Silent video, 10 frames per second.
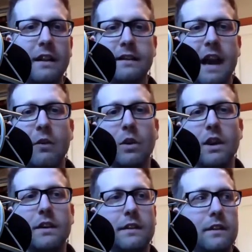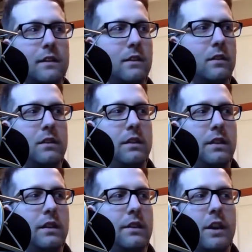Like that was
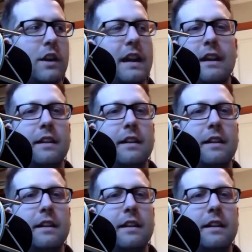the the con- and,